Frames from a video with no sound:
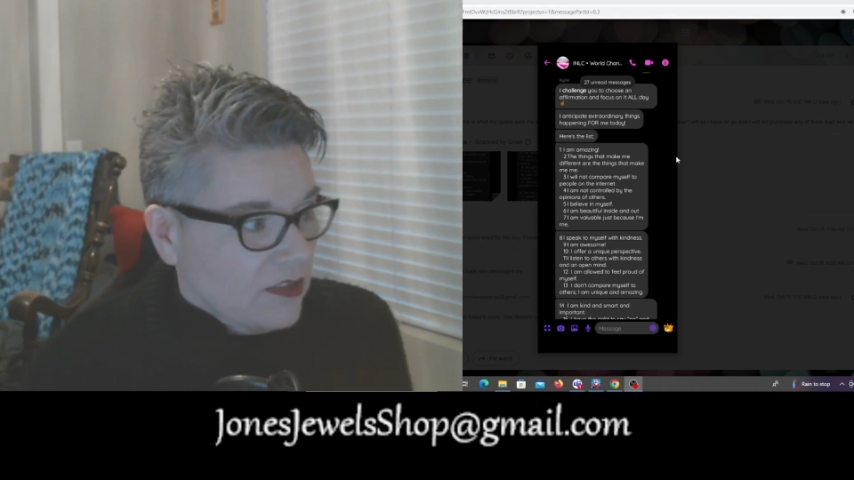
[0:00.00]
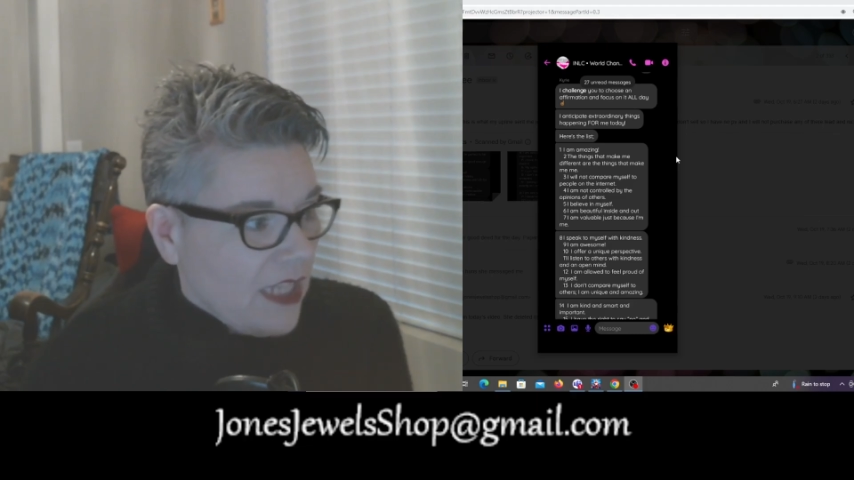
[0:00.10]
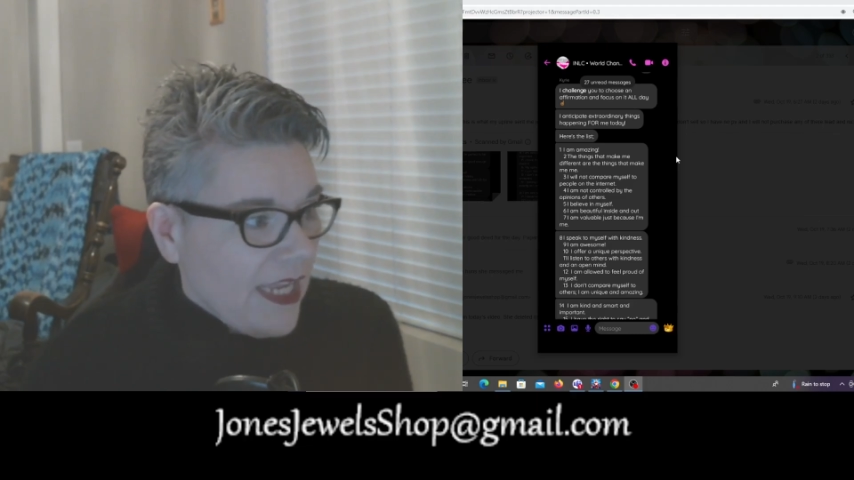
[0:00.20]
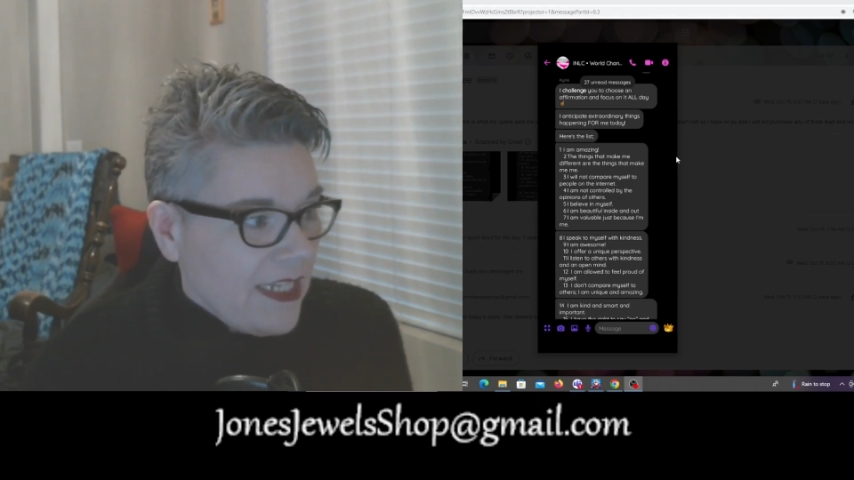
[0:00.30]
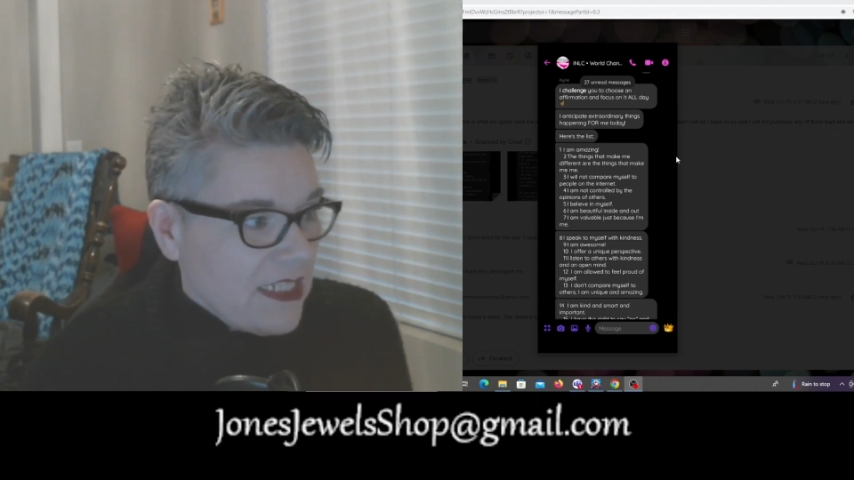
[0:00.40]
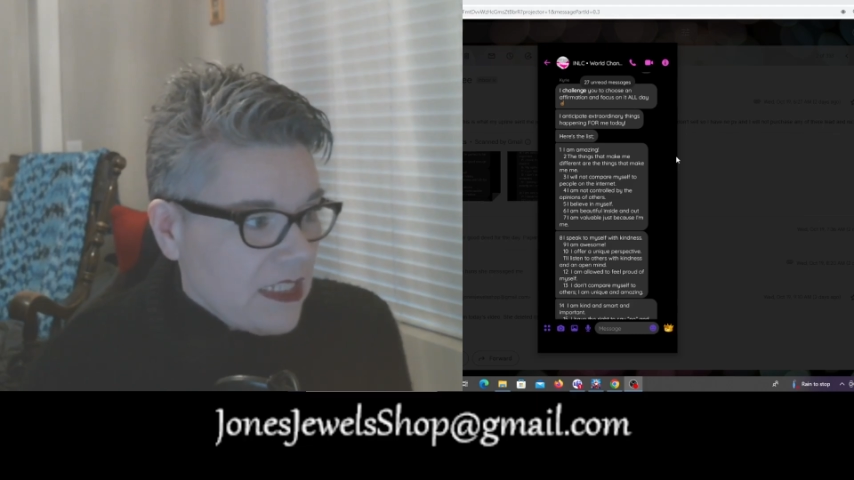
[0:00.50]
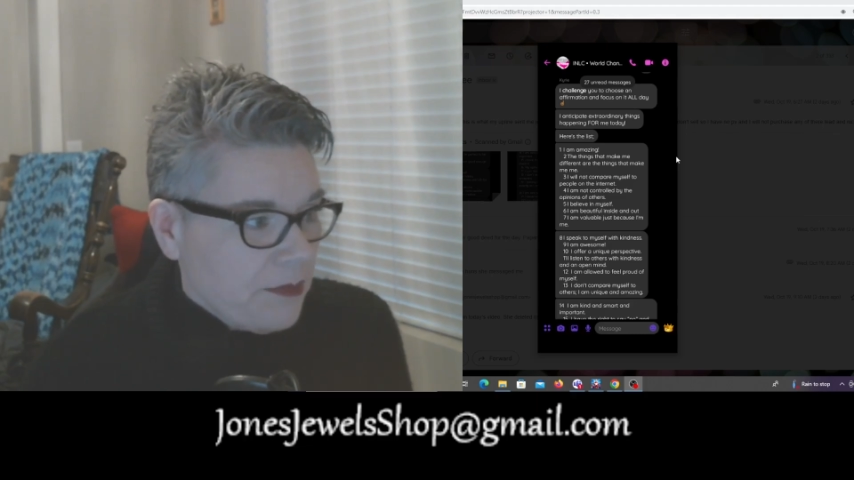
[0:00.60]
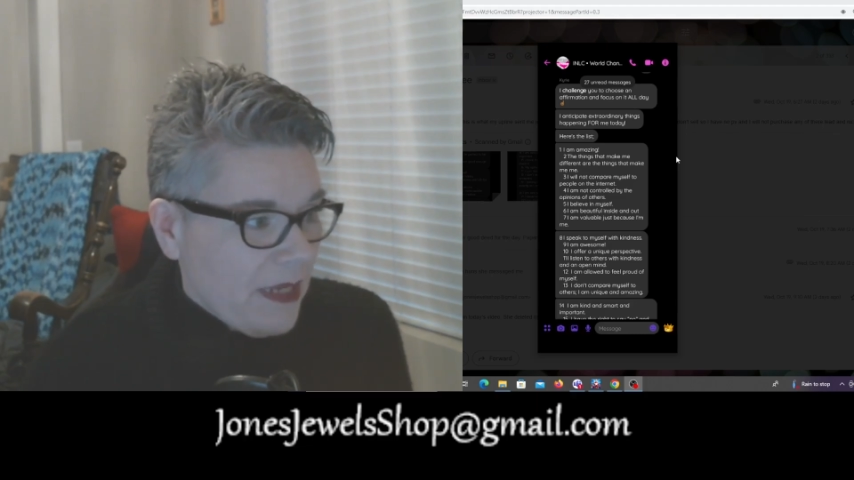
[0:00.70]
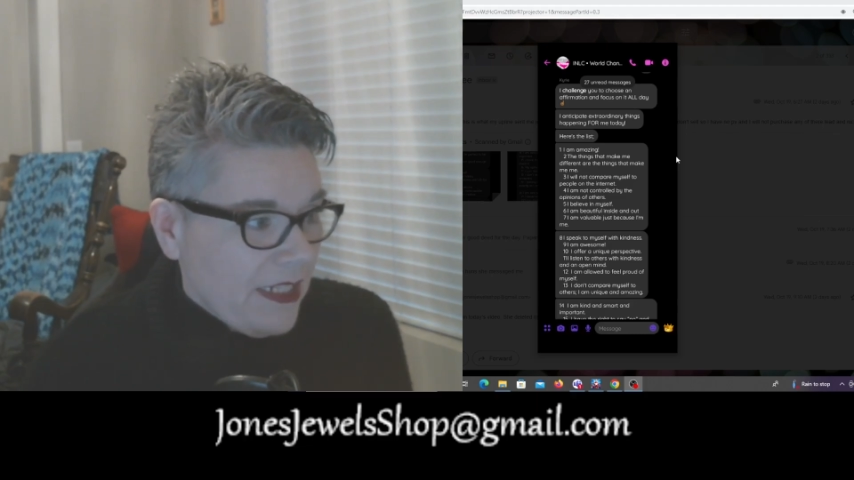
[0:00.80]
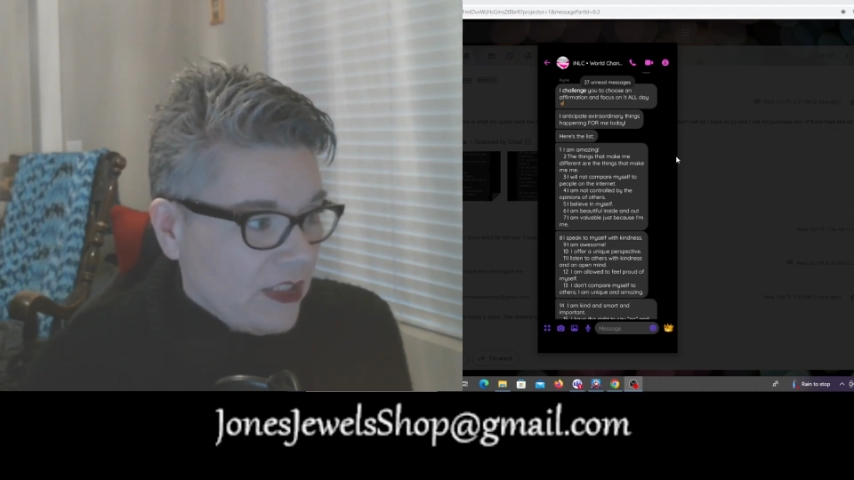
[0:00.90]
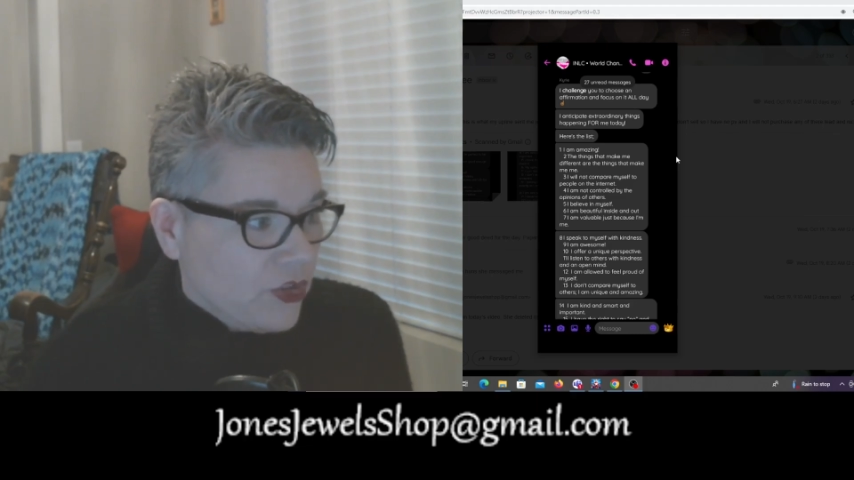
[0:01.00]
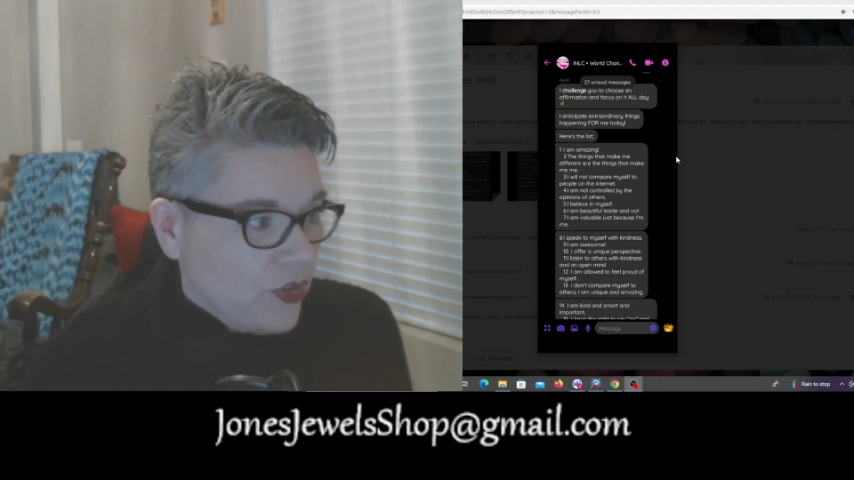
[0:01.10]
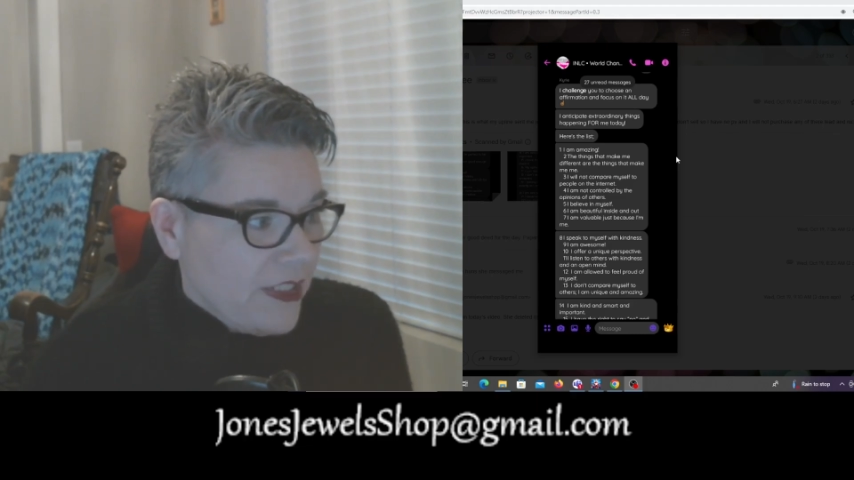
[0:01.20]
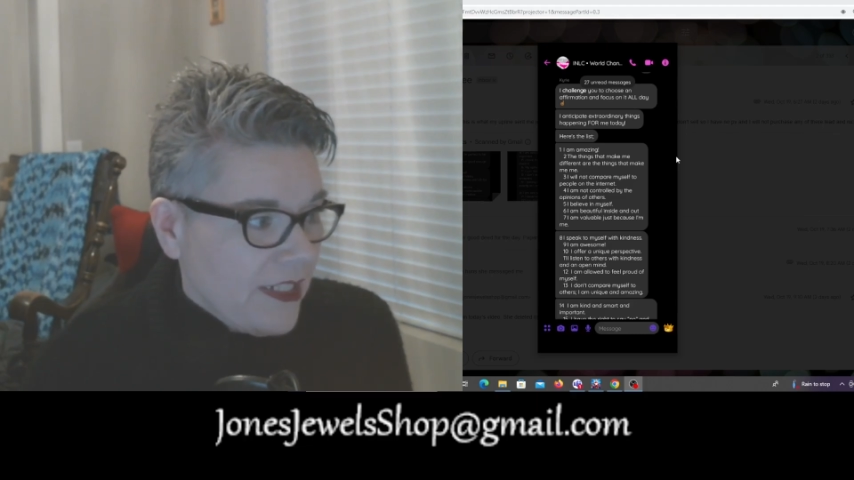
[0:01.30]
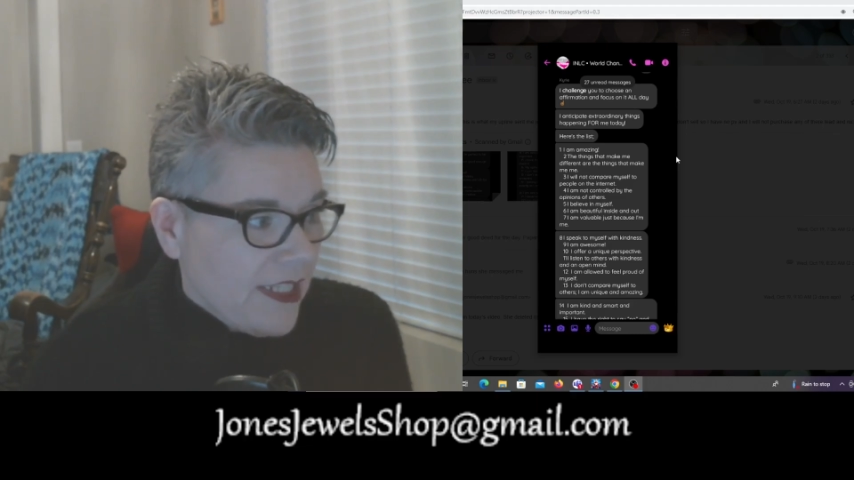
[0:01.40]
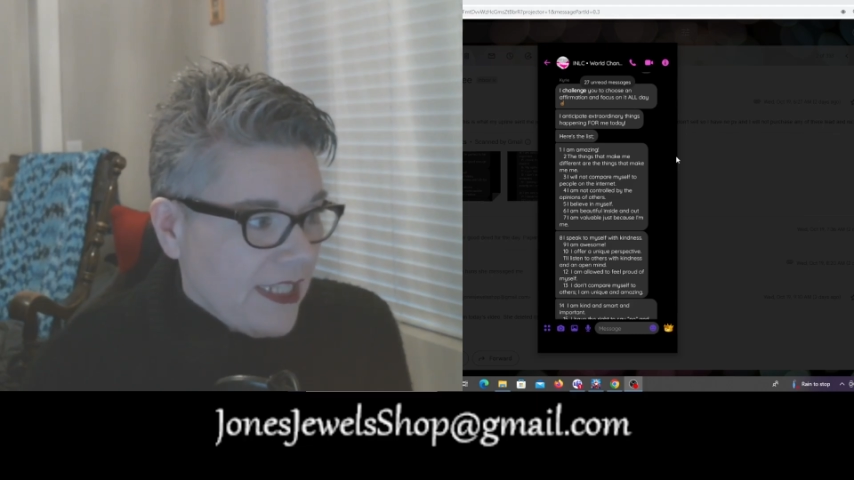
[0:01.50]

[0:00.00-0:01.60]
I anticipate extraordinary